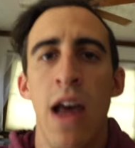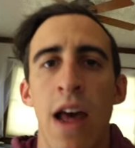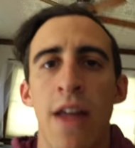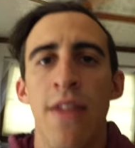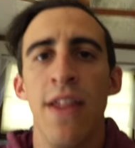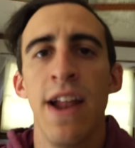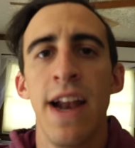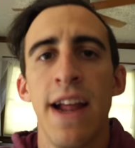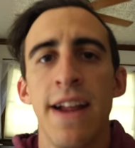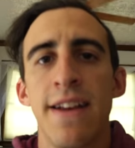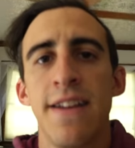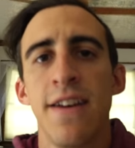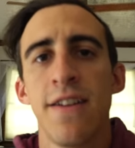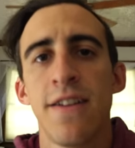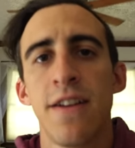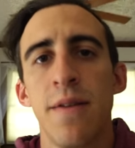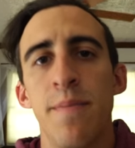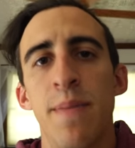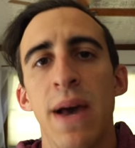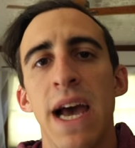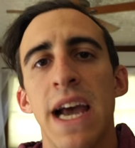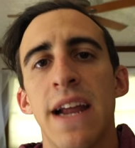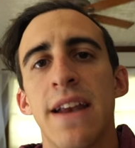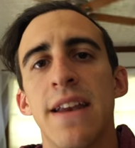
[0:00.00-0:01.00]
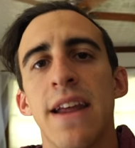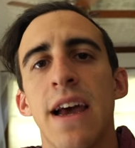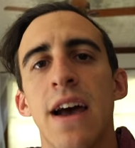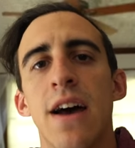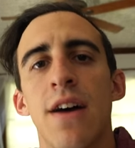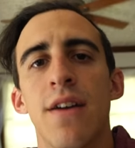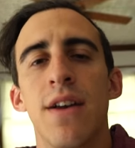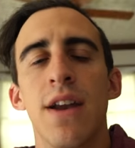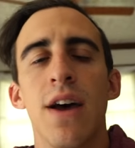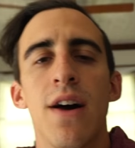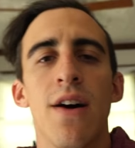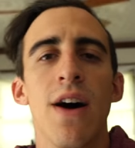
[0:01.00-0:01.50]
and then I tilt it back
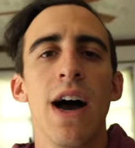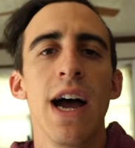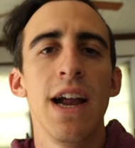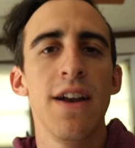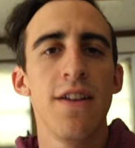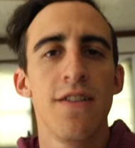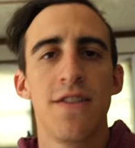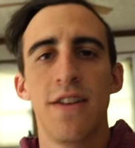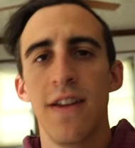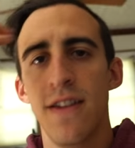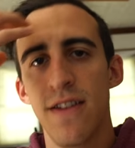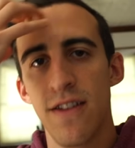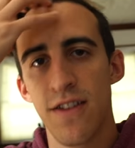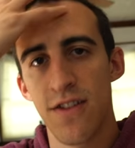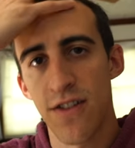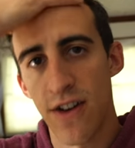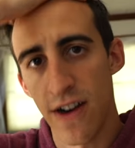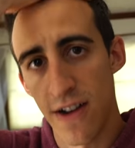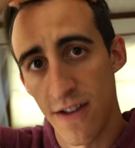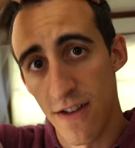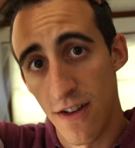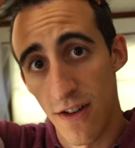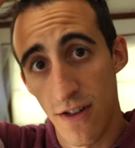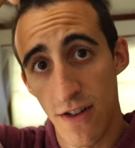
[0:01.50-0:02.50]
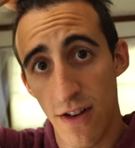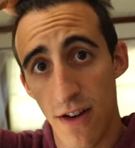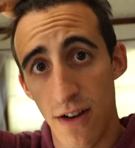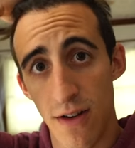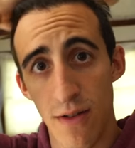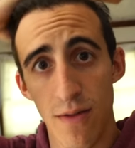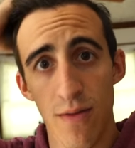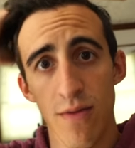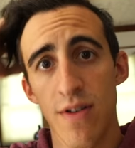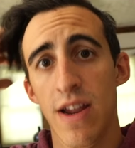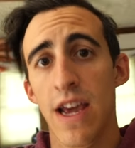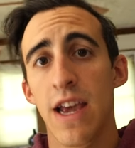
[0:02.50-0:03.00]
down. Now, I just did this
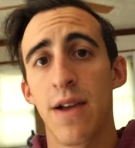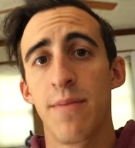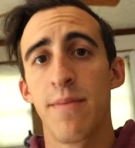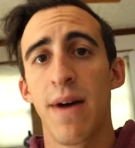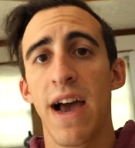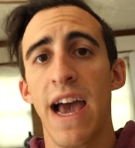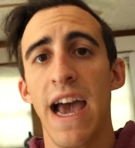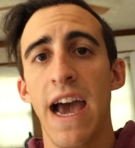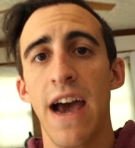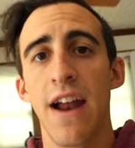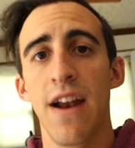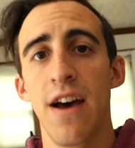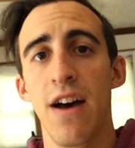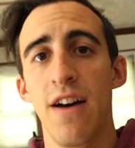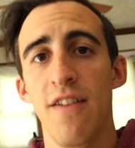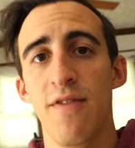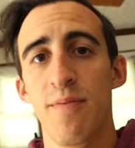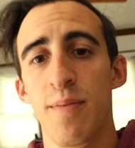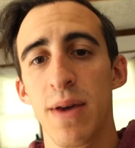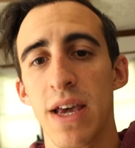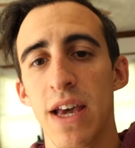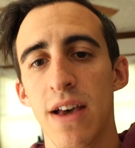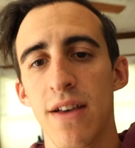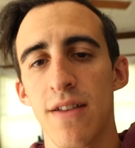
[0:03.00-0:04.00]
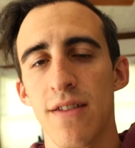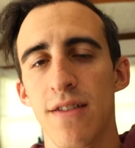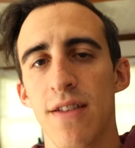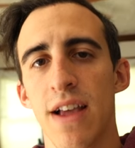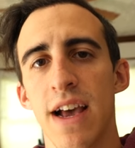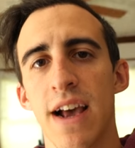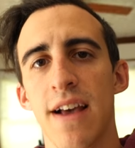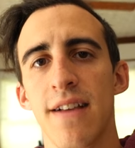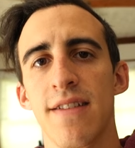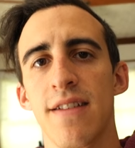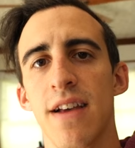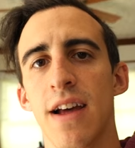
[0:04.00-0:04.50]
transition taking my hat off because,
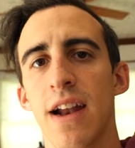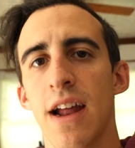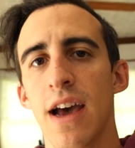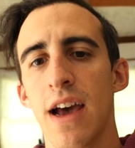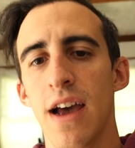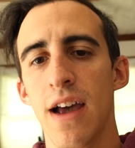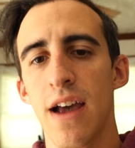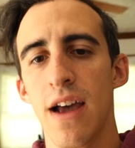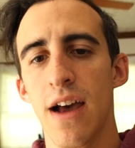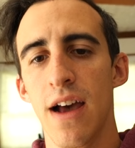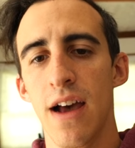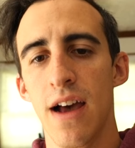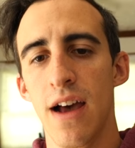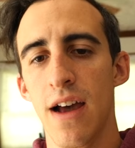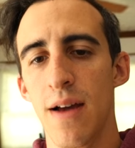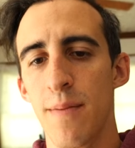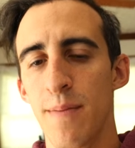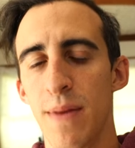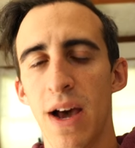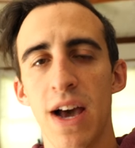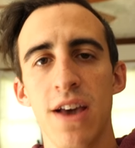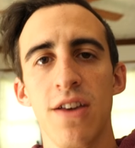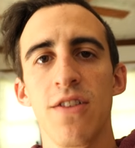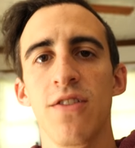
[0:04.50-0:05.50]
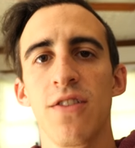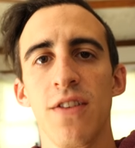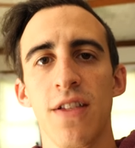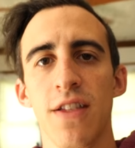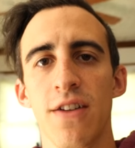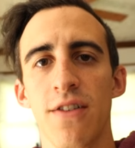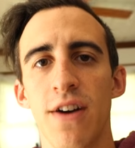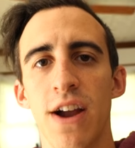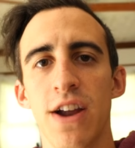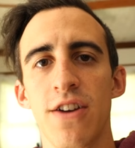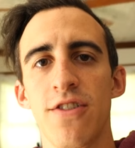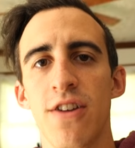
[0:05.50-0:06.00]
like I said, I, I'm not using
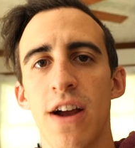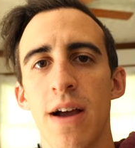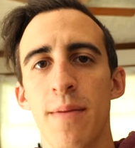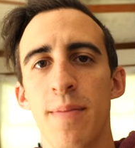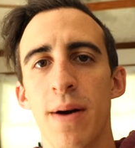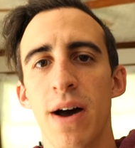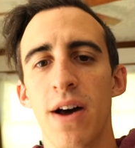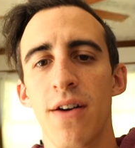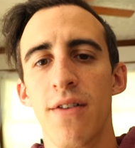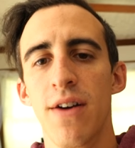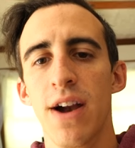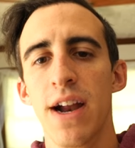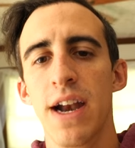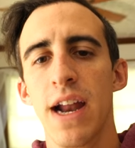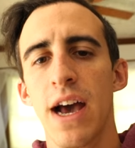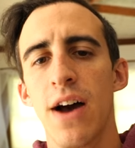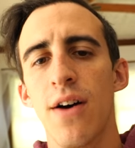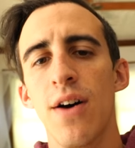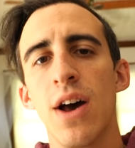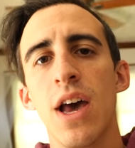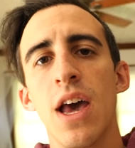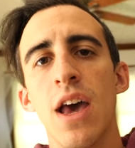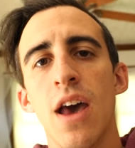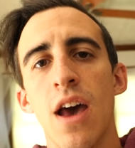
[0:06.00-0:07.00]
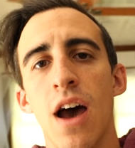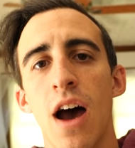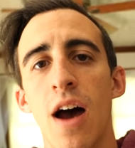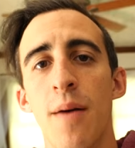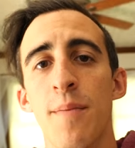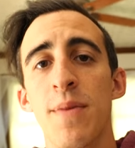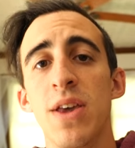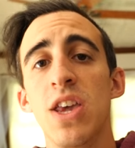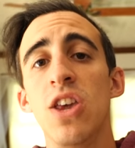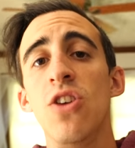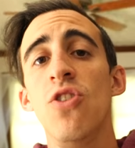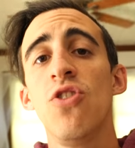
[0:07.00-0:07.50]
the right tripod right now.
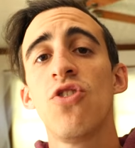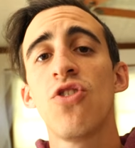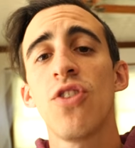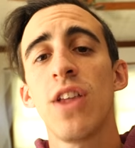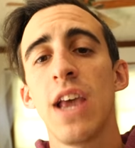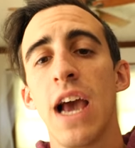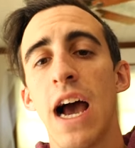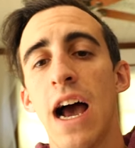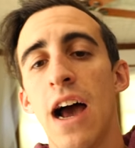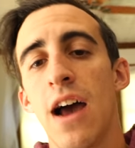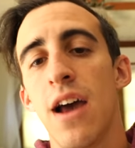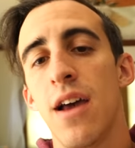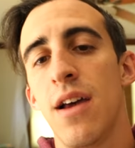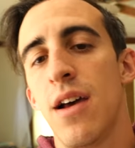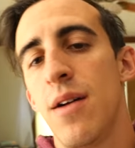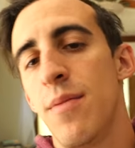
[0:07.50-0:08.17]
Um, usually, I,